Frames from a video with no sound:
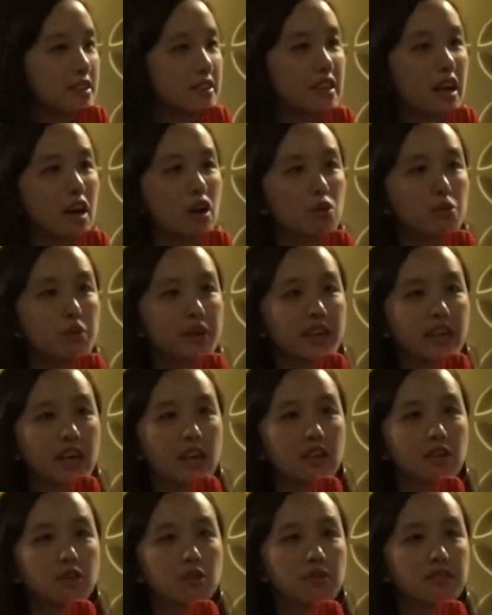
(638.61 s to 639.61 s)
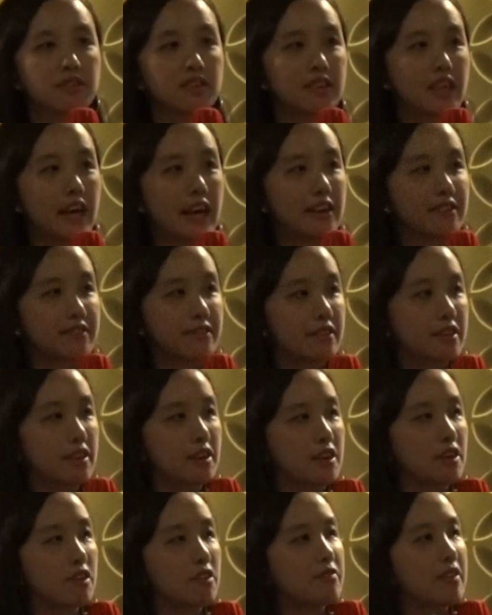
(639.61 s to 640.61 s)
Now we can use it as
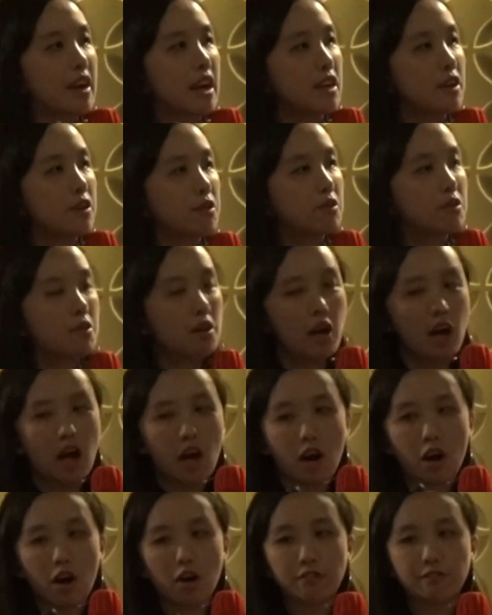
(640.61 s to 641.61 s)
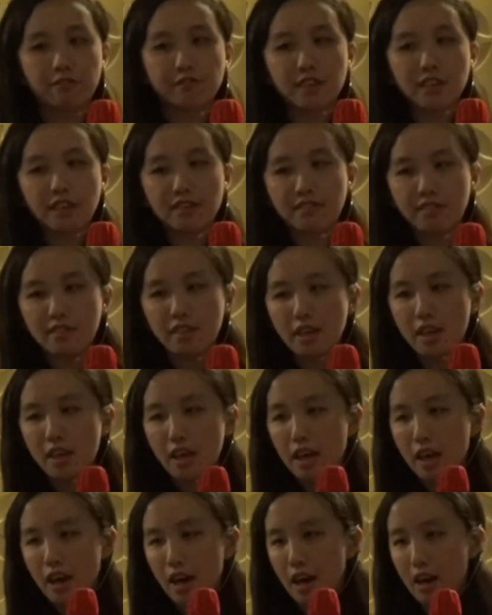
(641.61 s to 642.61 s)
the value of these
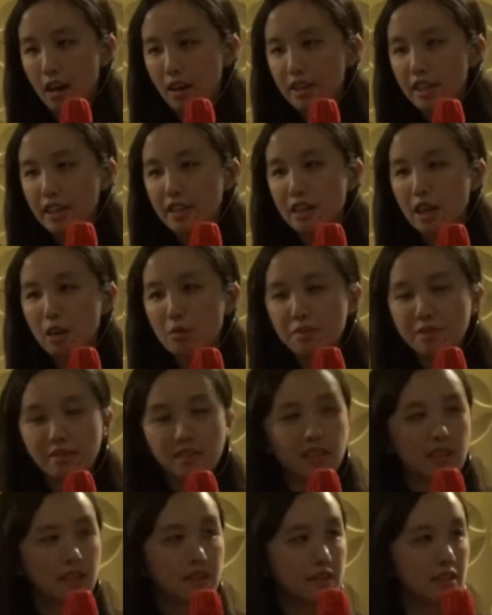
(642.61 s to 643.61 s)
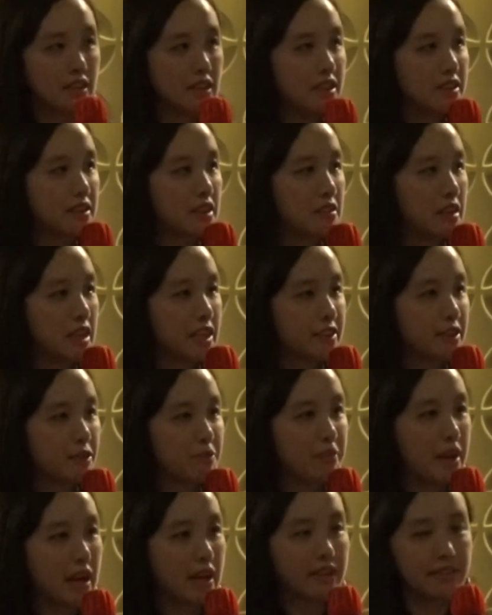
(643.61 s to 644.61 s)
enums in the interaction
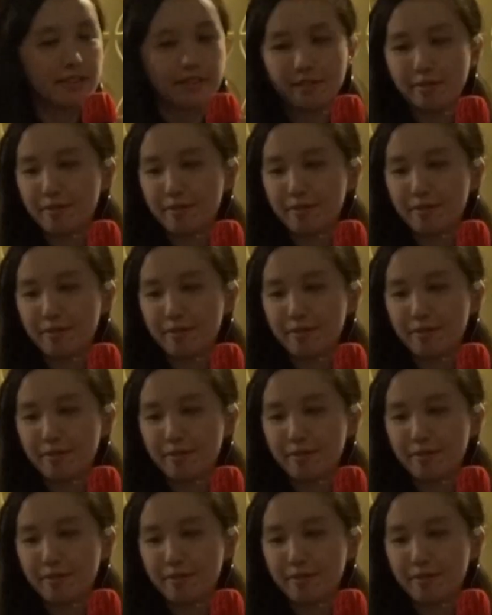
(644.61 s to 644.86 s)
palette.